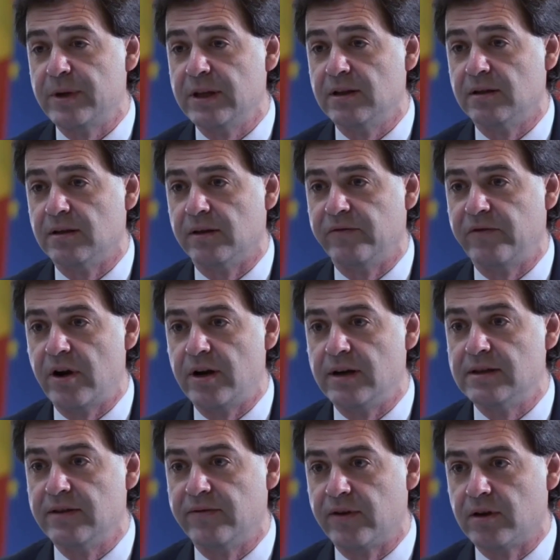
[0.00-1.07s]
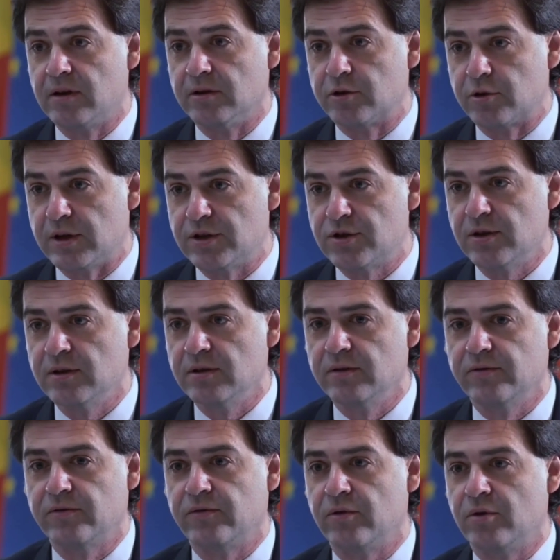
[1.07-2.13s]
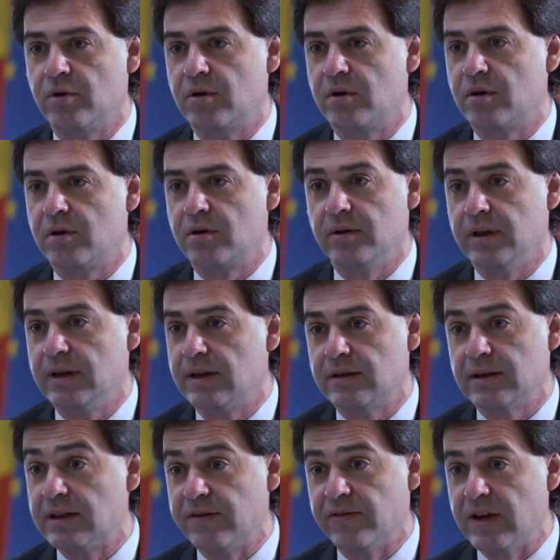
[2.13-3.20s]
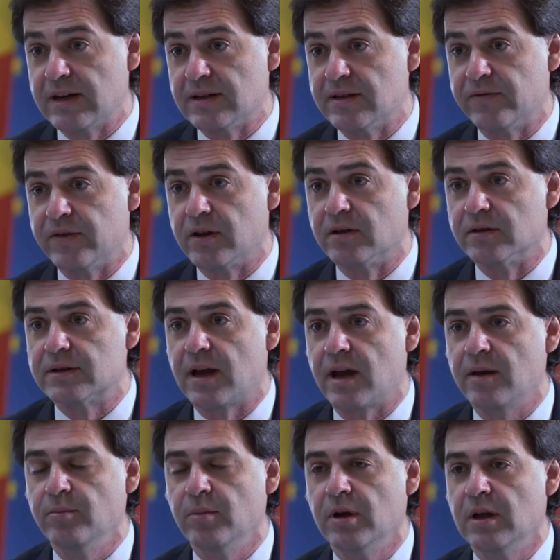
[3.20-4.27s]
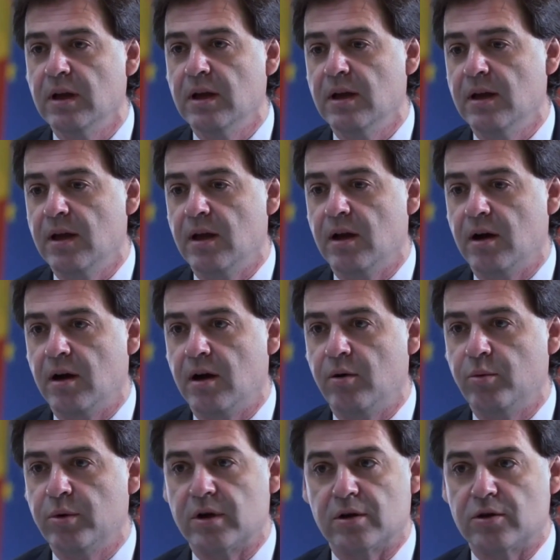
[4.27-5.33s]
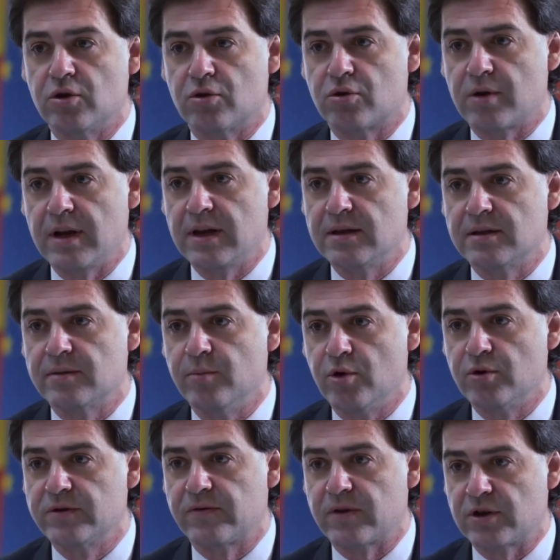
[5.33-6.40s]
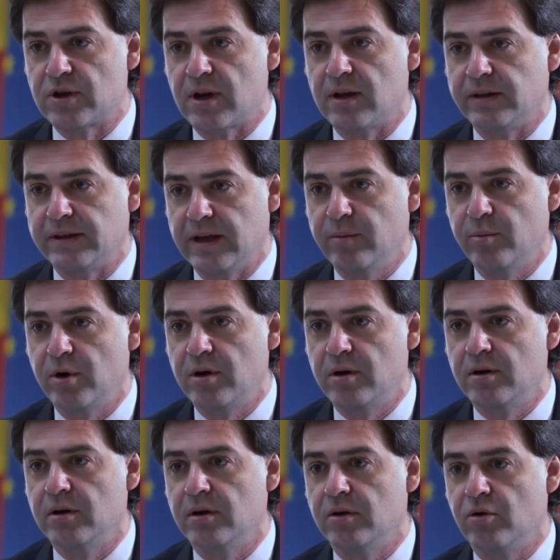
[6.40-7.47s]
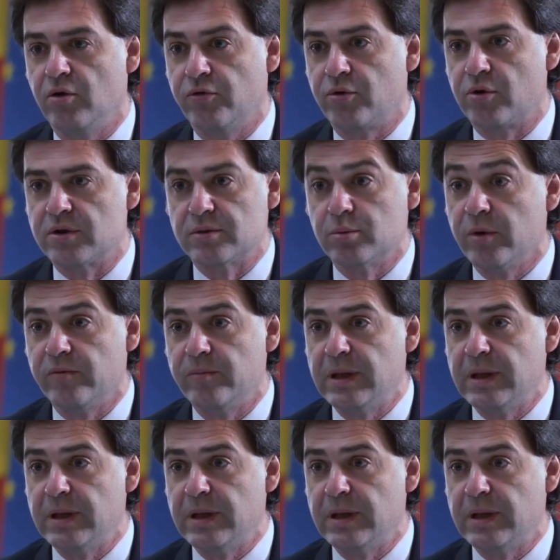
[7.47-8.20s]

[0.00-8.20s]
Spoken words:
has been in a very difficult region at a very difficult time. We're Ukraine's most fragile neighbor. Of course,